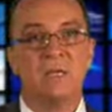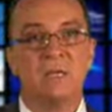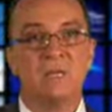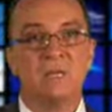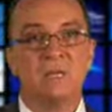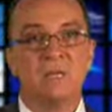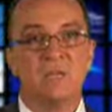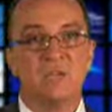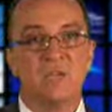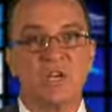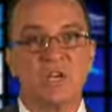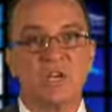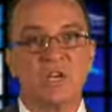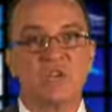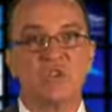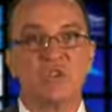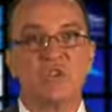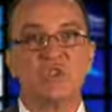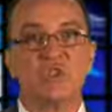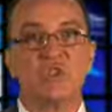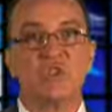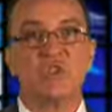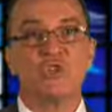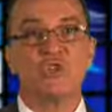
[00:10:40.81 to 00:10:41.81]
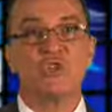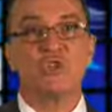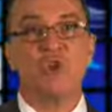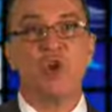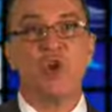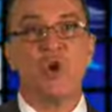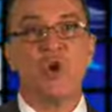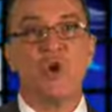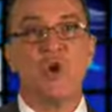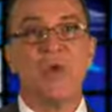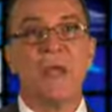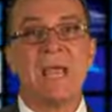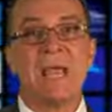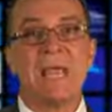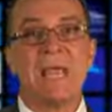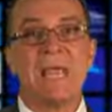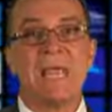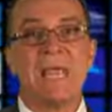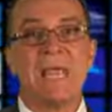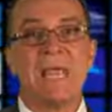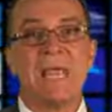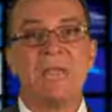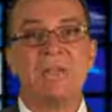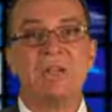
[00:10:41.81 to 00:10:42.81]
The objections show
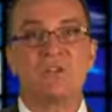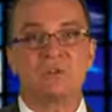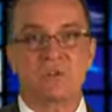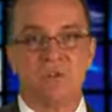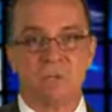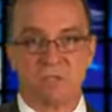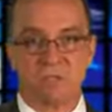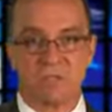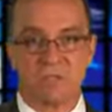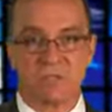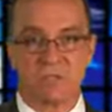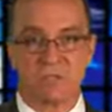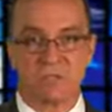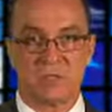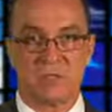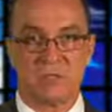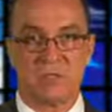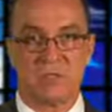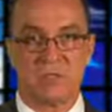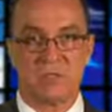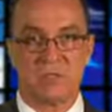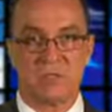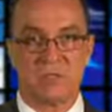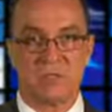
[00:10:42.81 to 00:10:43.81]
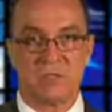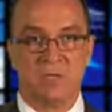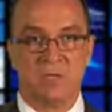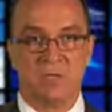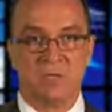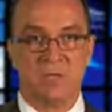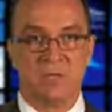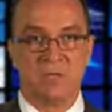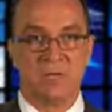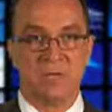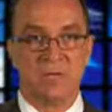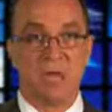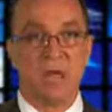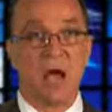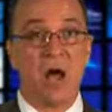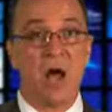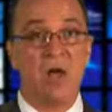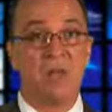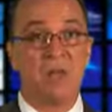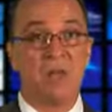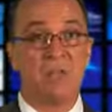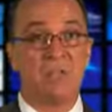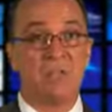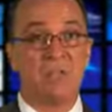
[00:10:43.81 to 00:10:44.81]
interest. Now
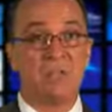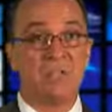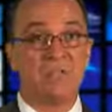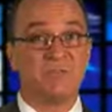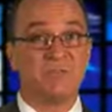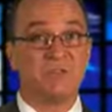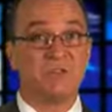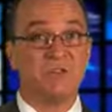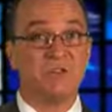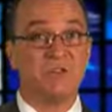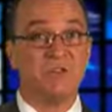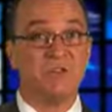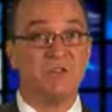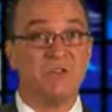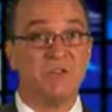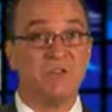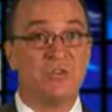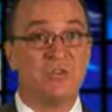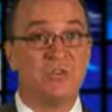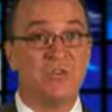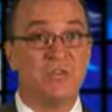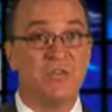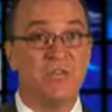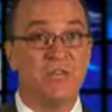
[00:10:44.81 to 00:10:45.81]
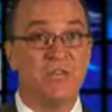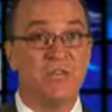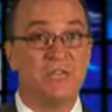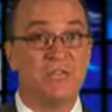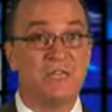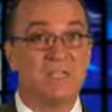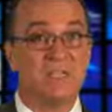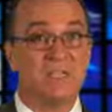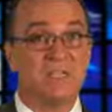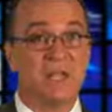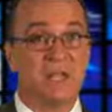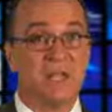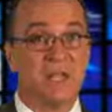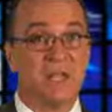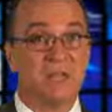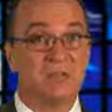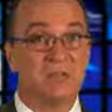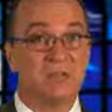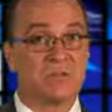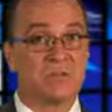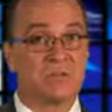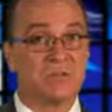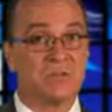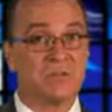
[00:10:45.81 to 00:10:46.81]
all that's left to do is to
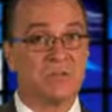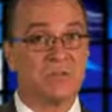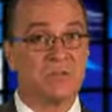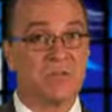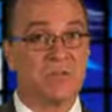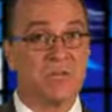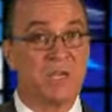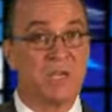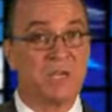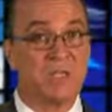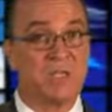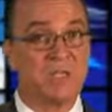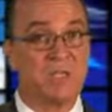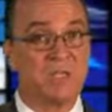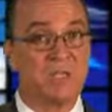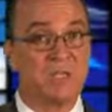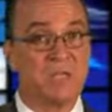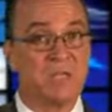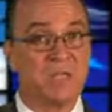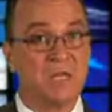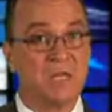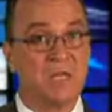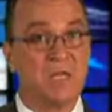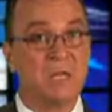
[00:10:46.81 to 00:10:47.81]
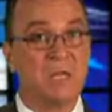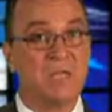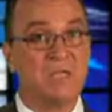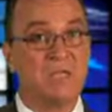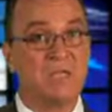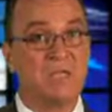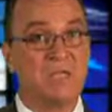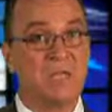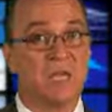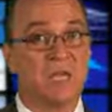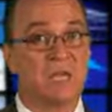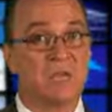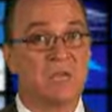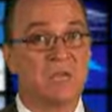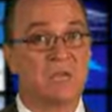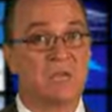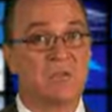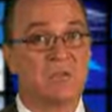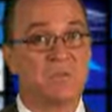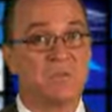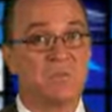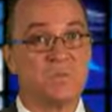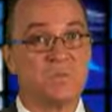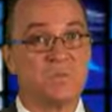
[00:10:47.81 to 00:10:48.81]
answer the objection and then take
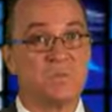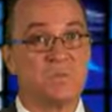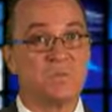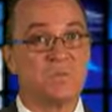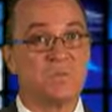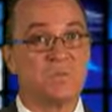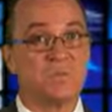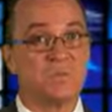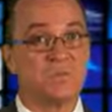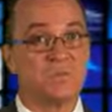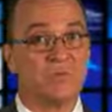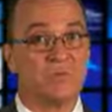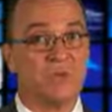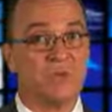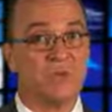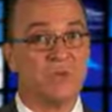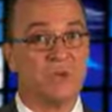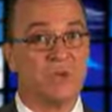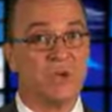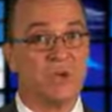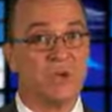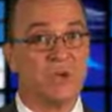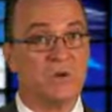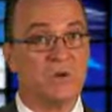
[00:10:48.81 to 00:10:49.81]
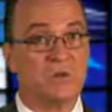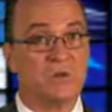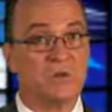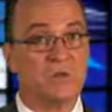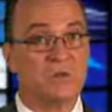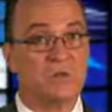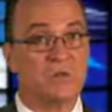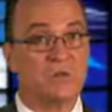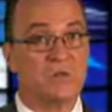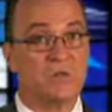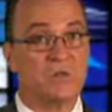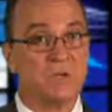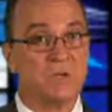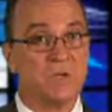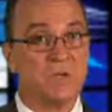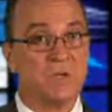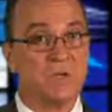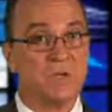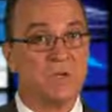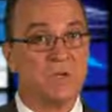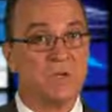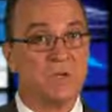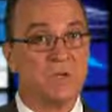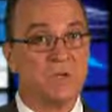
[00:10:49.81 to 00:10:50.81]
them smoothly through the close.
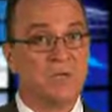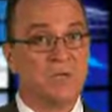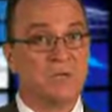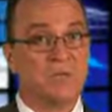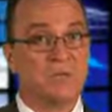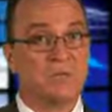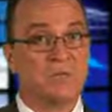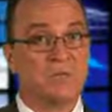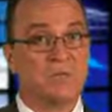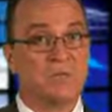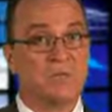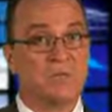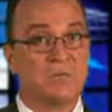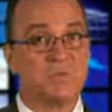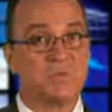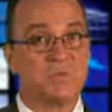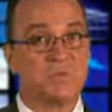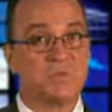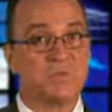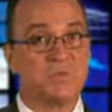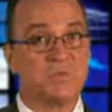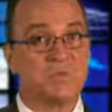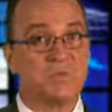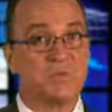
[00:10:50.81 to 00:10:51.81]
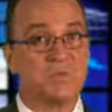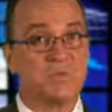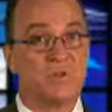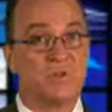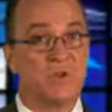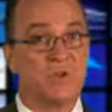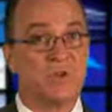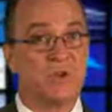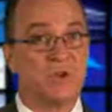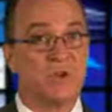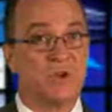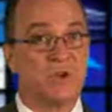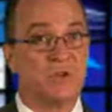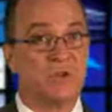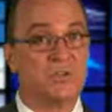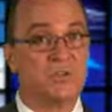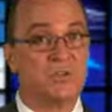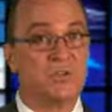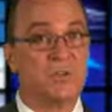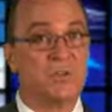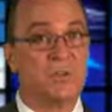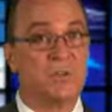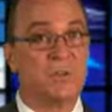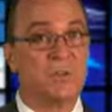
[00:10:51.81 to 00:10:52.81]
Take them smoothly through the
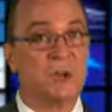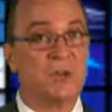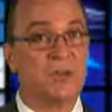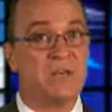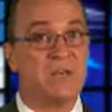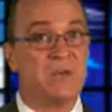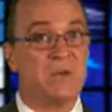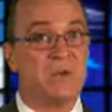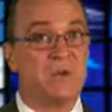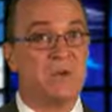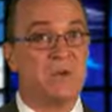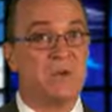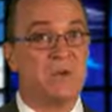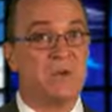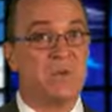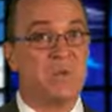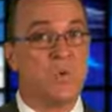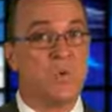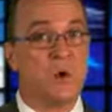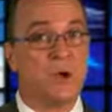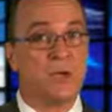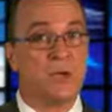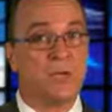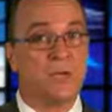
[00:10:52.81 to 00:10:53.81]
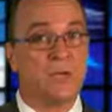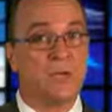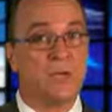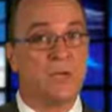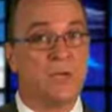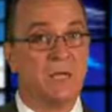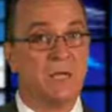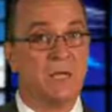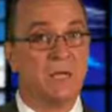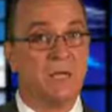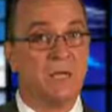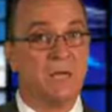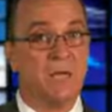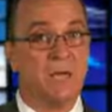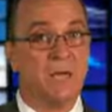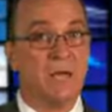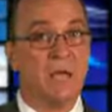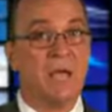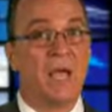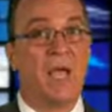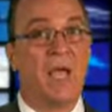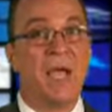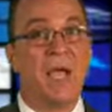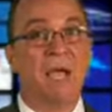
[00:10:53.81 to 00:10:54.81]
close by doing what?
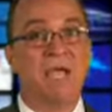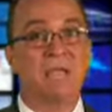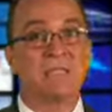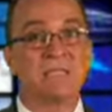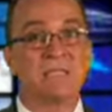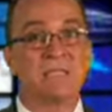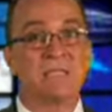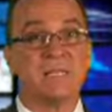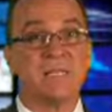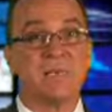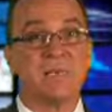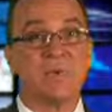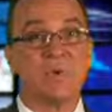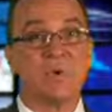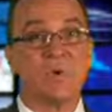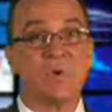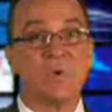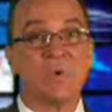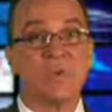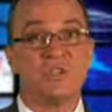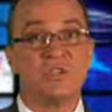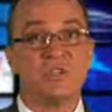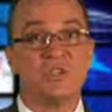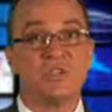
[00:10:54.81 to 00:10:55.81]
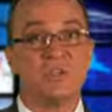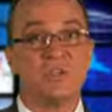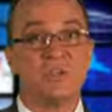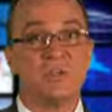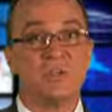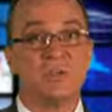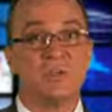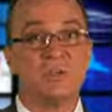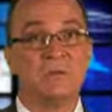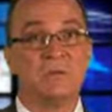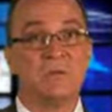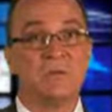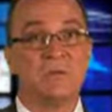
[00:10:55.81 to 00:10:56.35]
Asking a question